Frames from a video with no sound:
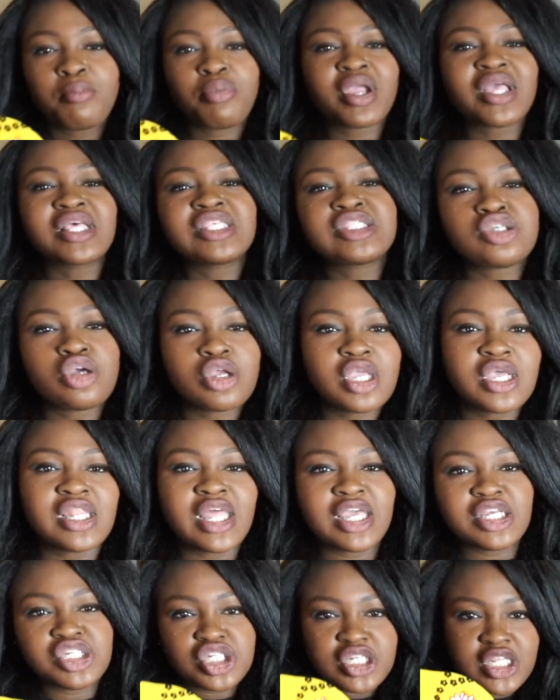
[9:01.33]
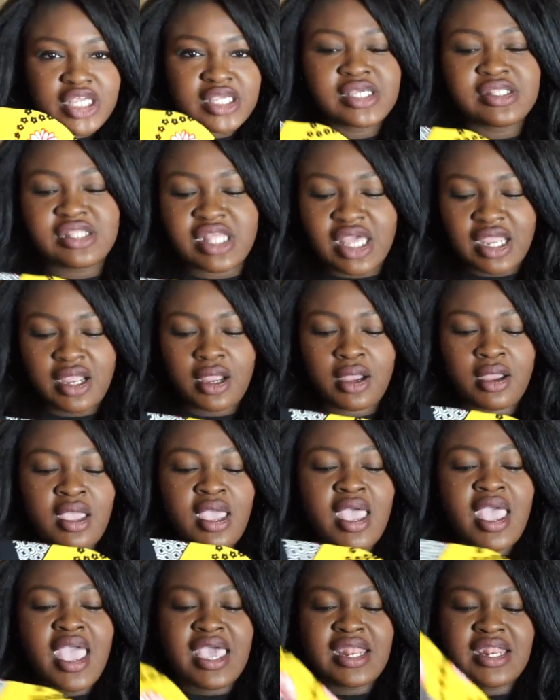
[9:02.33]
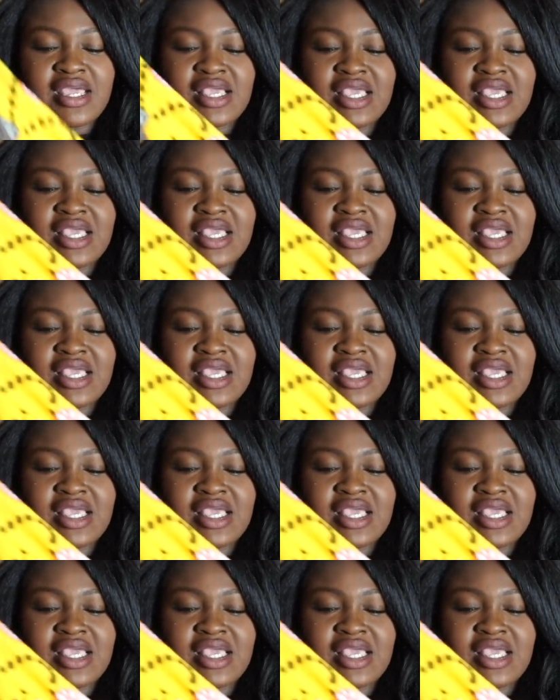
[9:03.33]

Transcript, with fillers: bring in circulation in there. And